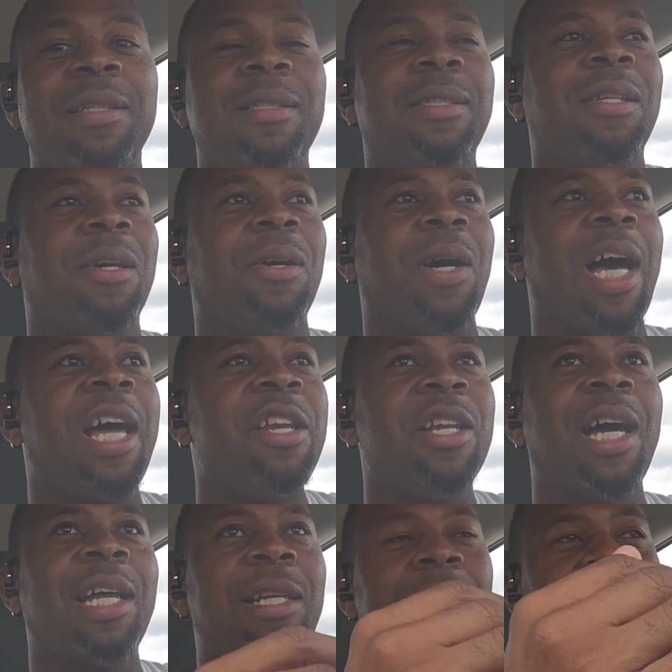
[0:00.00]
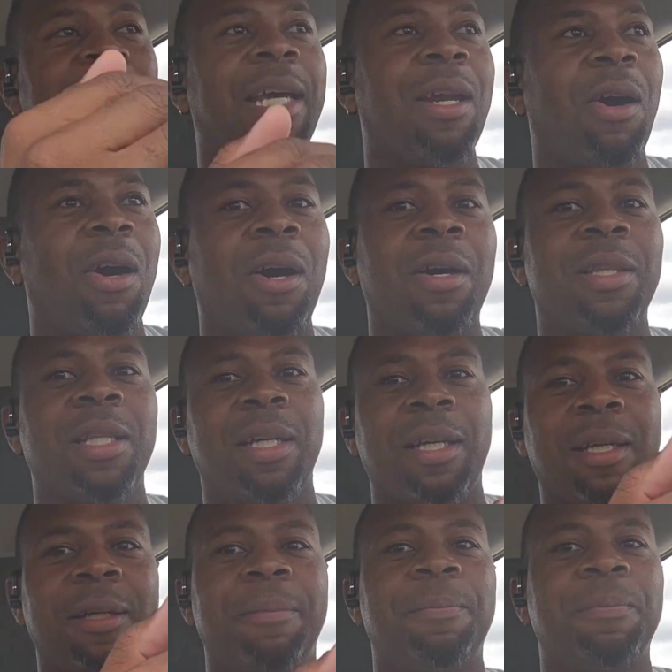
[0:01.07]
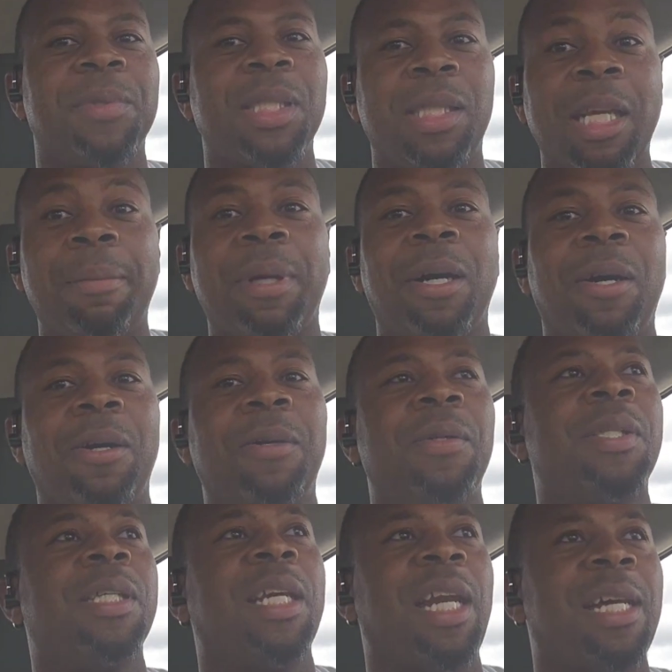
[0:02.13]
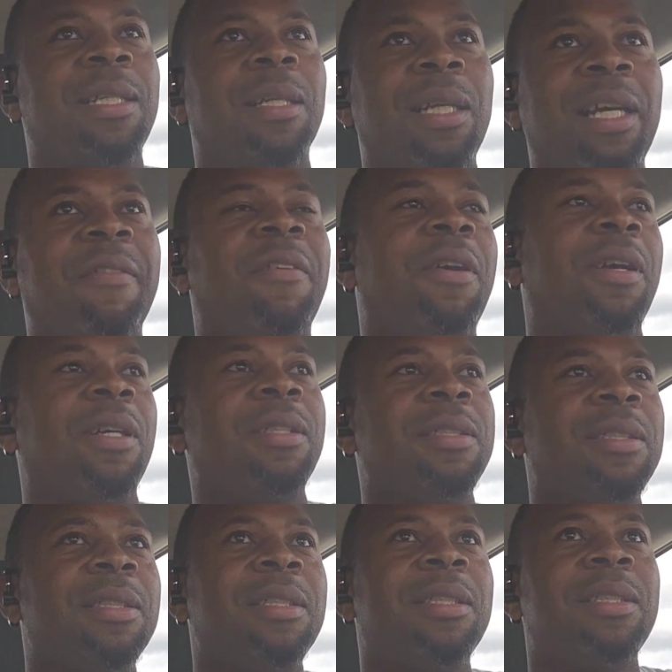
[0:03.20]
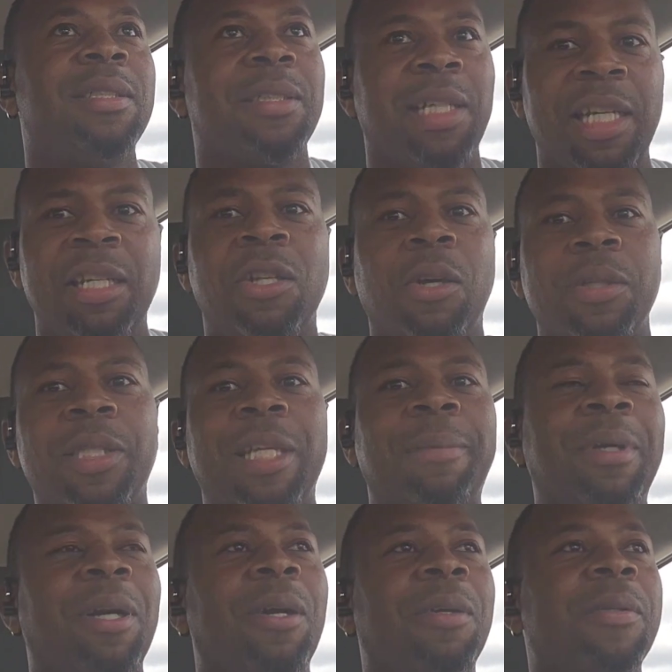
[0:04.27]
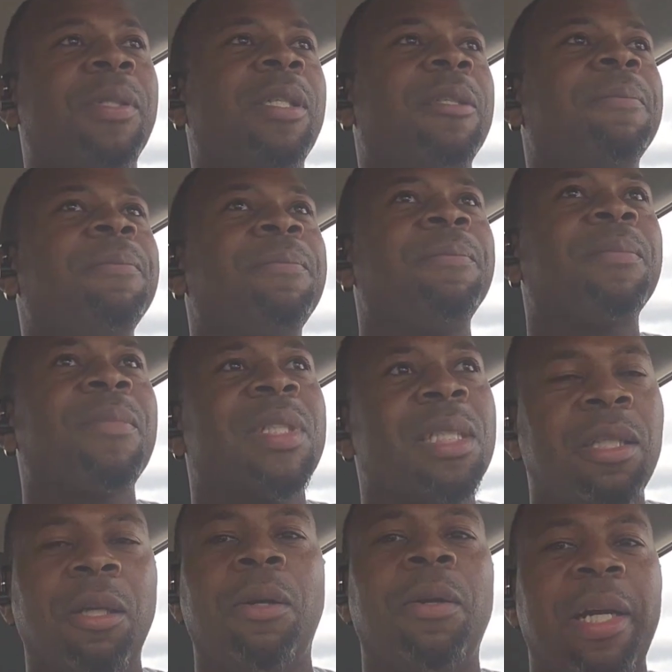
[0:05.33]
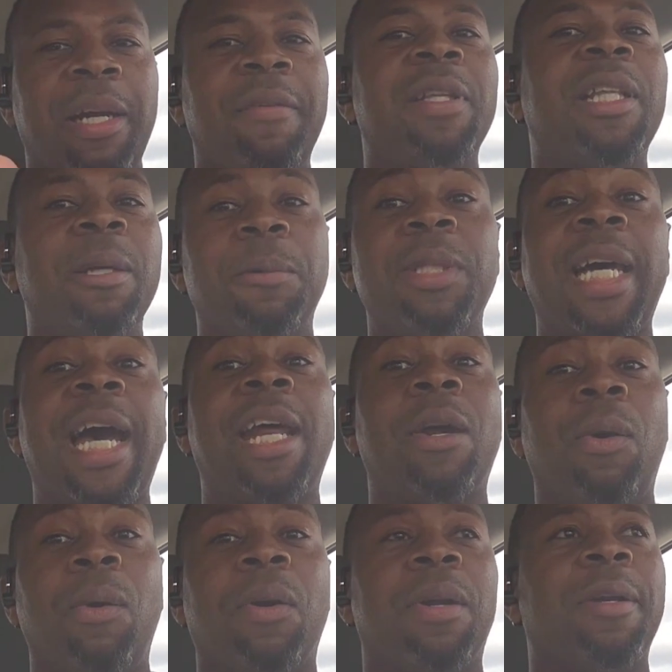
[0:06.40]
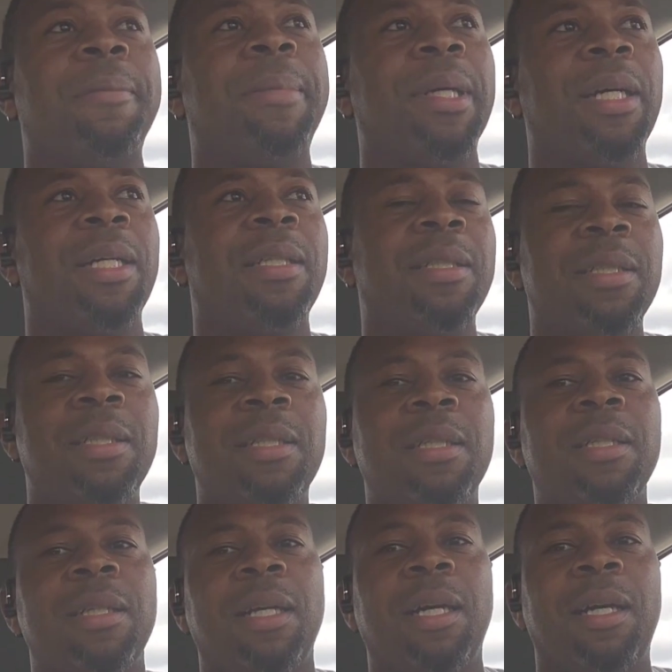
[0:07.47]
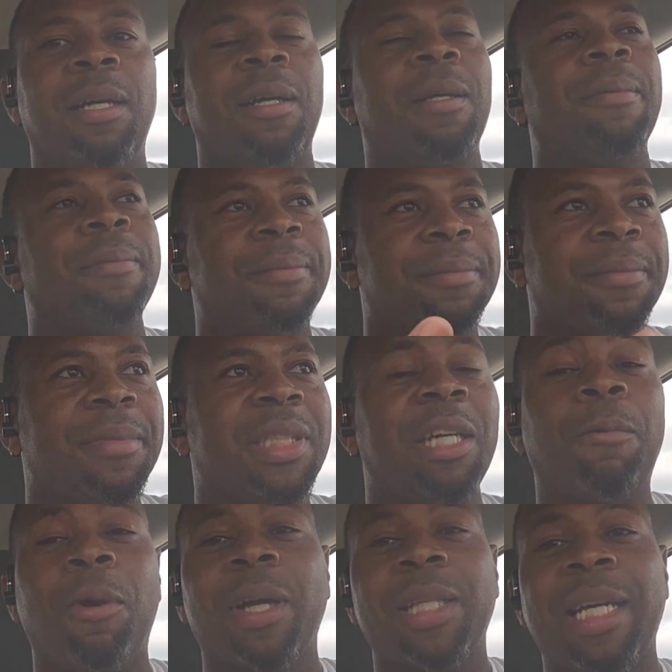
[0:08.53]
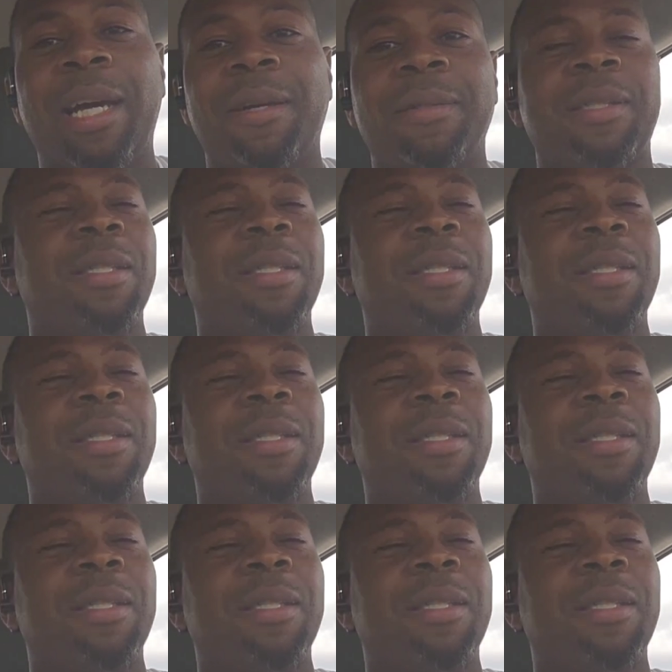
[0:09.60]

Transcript: So I, I looked at all the zip codes and I delivered in those zip codes. So everything was out of order, but um, it worked out.